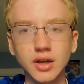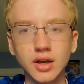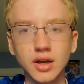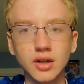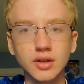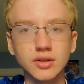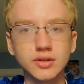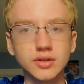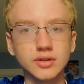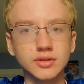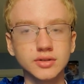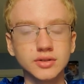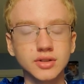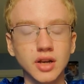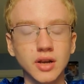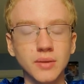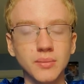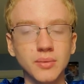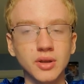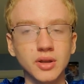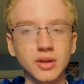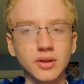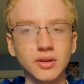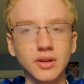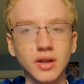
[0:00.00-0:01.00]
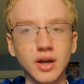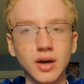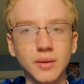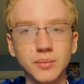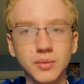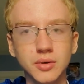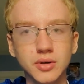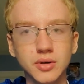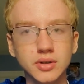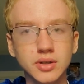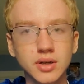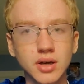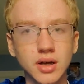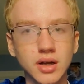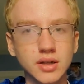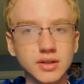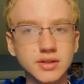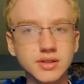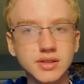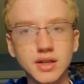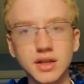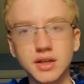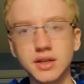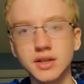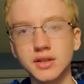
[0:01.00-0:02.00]
There's gonna be a lot more
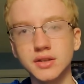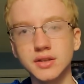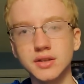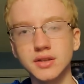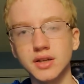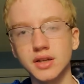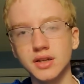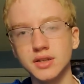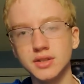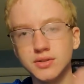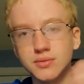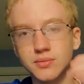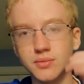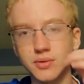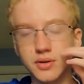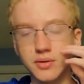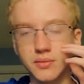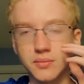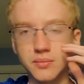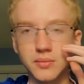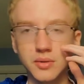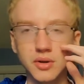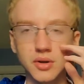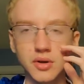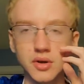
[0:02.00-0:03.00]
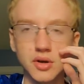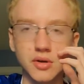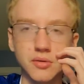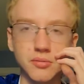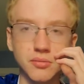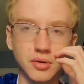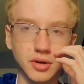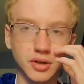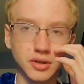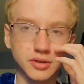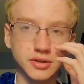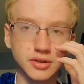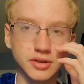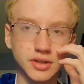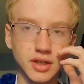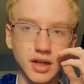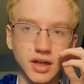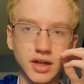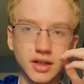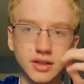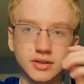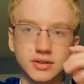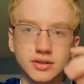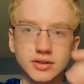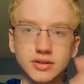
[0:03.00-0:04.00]
content in the next one. But
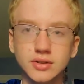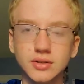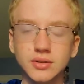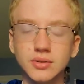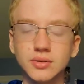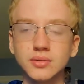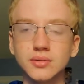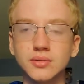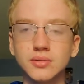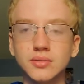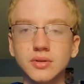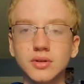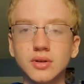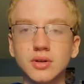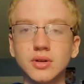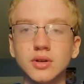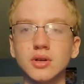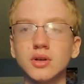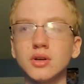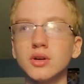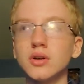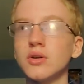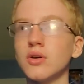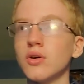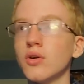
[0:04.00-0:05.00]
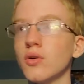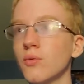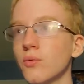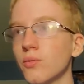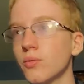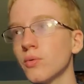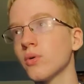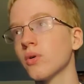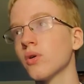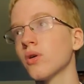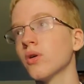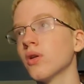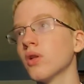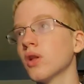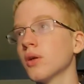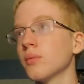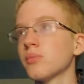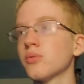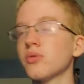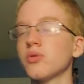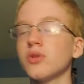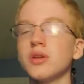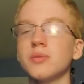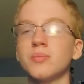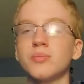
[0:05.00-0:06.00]
yeah, so overall I'm
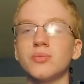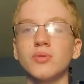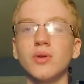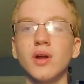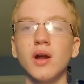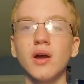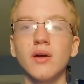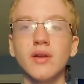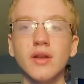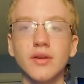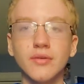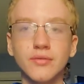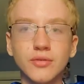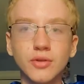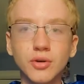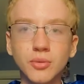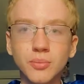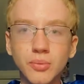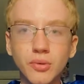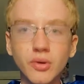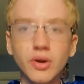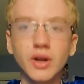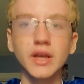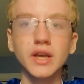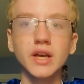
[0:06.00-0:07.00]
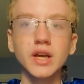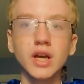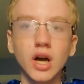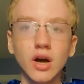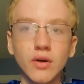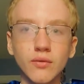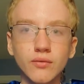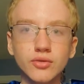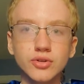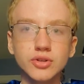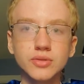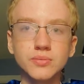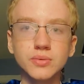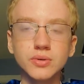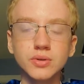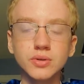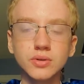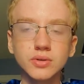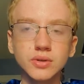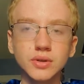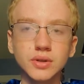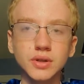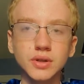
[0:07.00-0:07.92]
pretty proud. I feel pretty comfortable.